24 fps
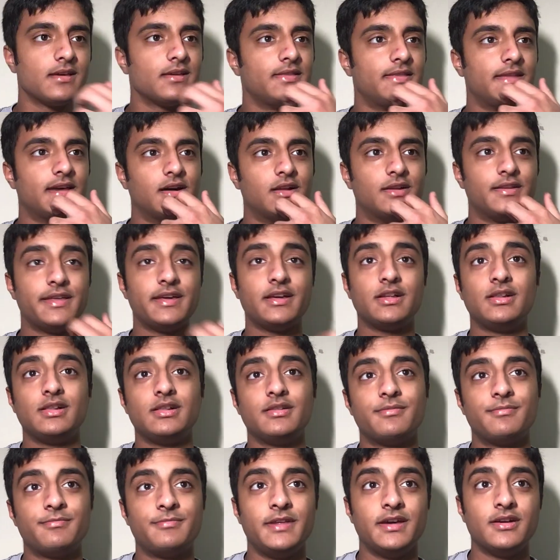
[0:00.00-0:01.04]

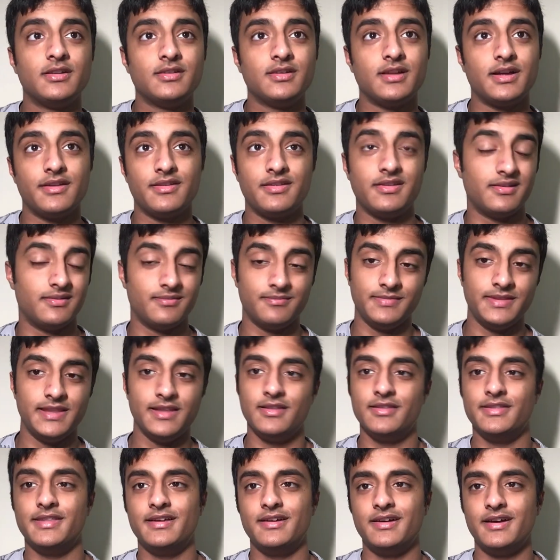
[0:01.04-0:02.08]
they'll
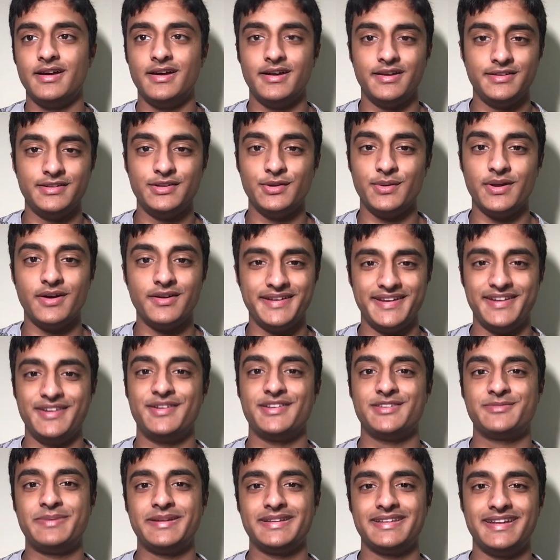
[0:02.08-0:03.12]
I don't
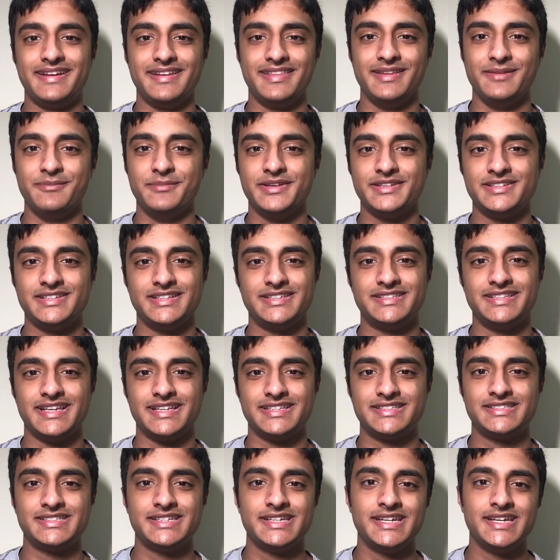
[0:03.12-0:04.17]
expect anything but
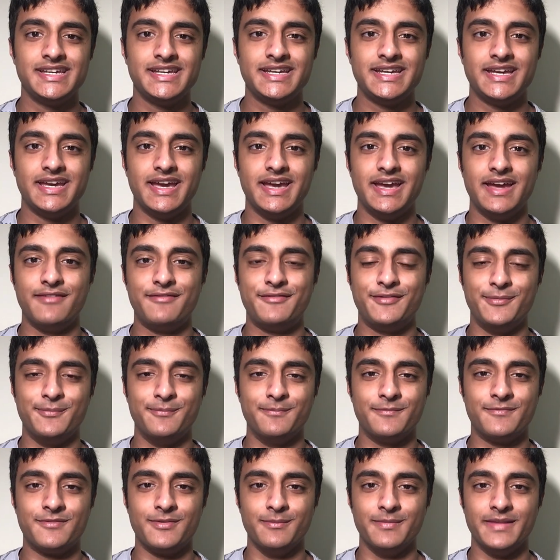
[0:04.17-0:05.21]
success
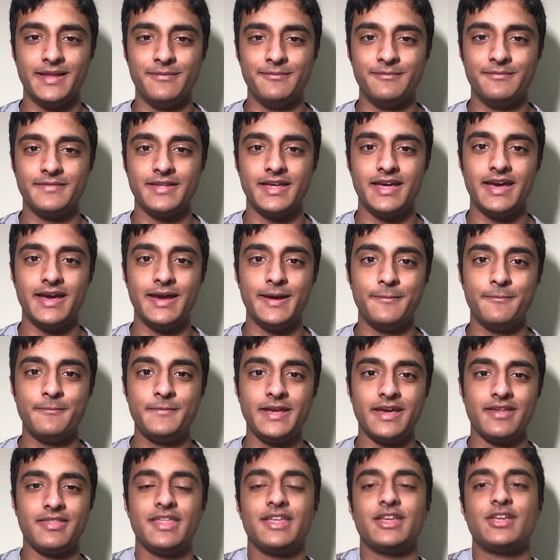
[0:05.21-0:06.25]
from them. But
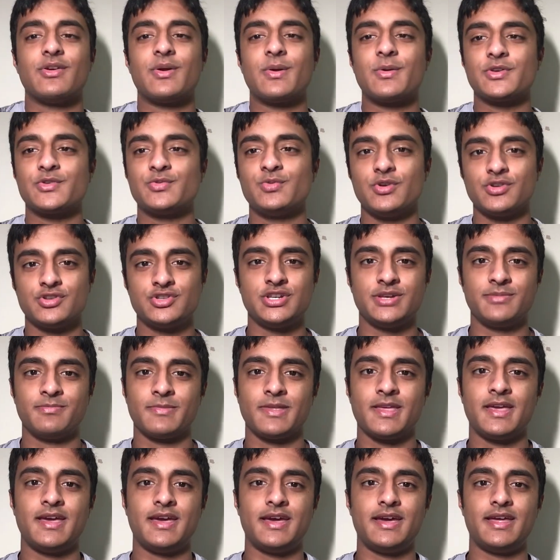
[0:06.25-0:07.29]
yeah, thank you very much for watching.
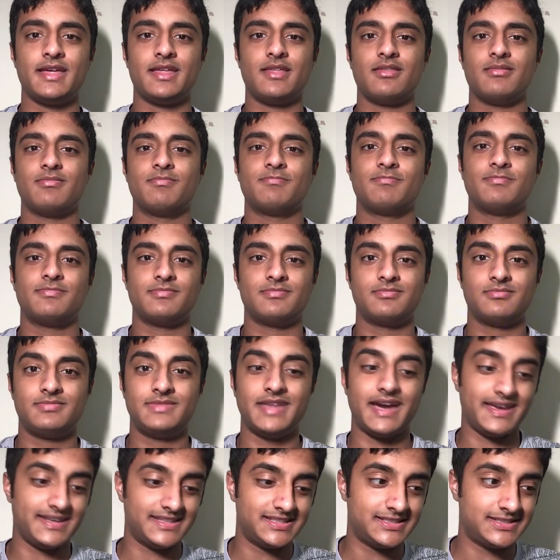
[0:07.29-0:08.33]

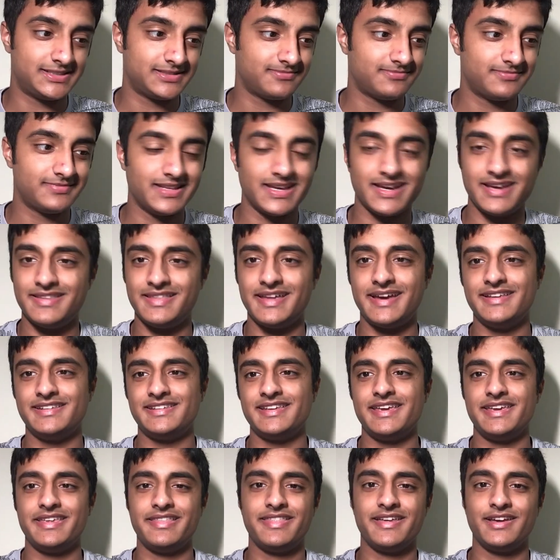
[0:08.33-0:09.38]
That is
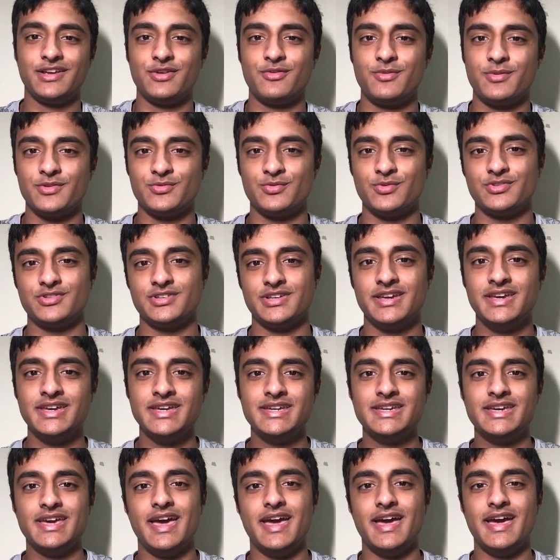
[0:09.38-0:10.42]
it. Thank you very much for watching.
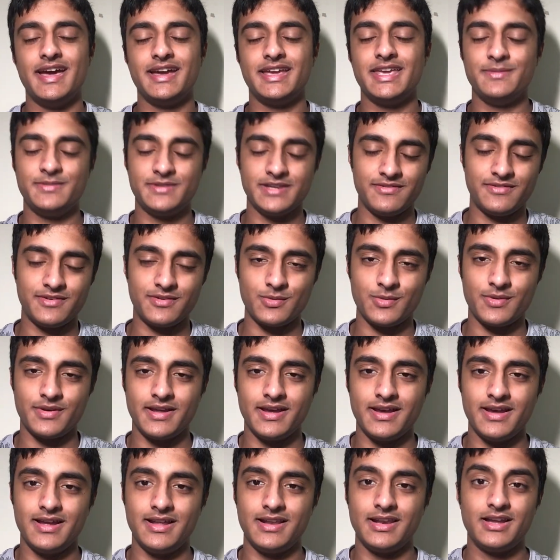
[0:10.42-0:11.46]
Keep safe, everyone.
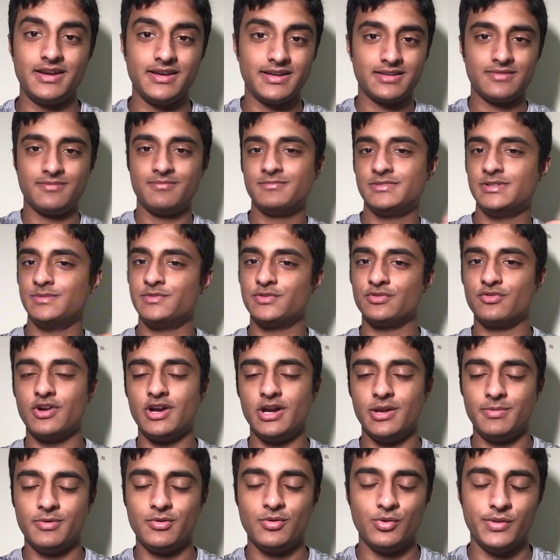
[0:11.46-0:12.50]
Like,
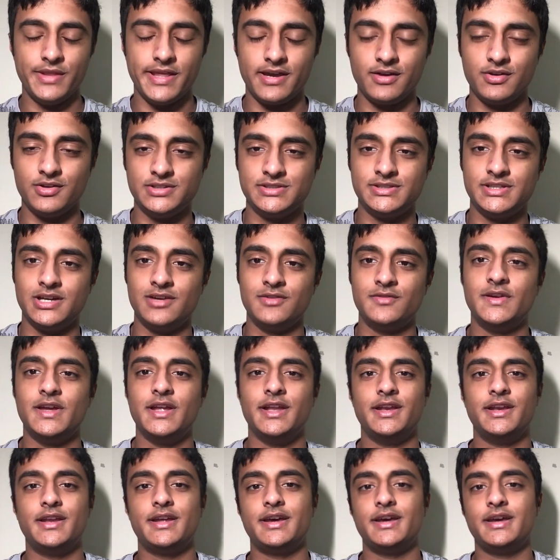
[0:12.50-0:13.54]
subscribe, all that good stuff,
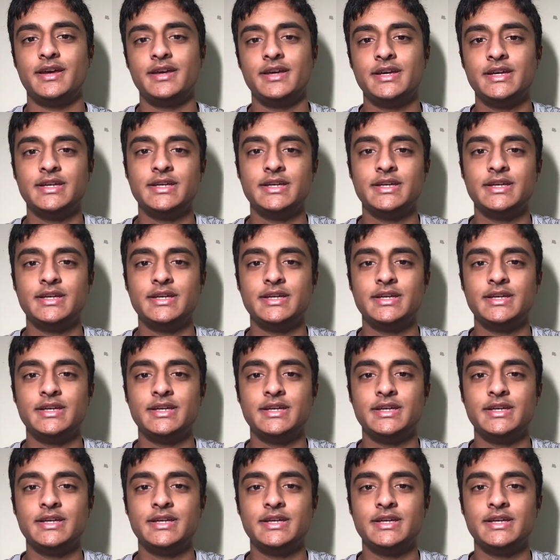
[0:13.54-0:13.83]
and yeah,